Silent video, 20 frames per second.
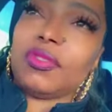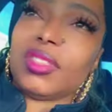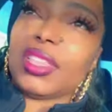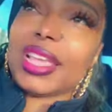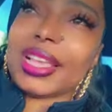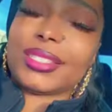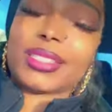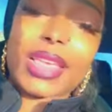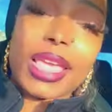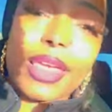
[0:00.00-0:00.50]

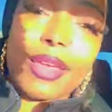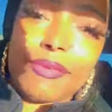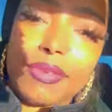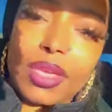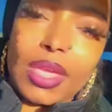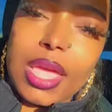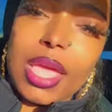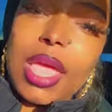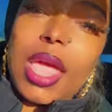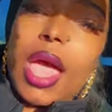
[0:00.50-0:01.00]
that's
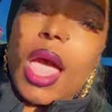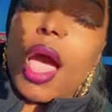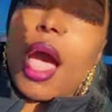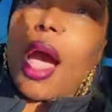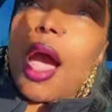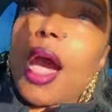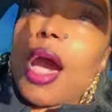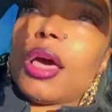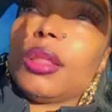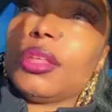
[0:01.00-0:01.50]
heavy.
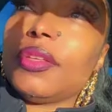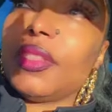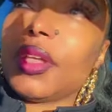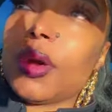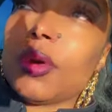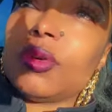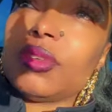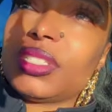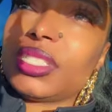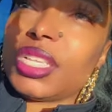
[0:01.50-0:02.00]
All of
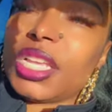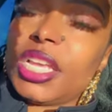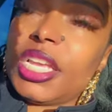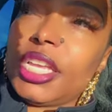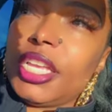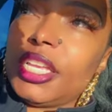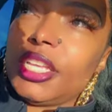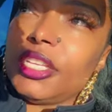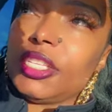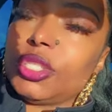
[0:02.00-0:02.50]
those
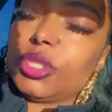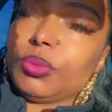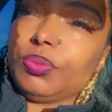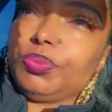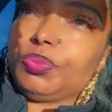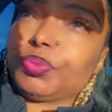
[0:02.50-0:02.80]
things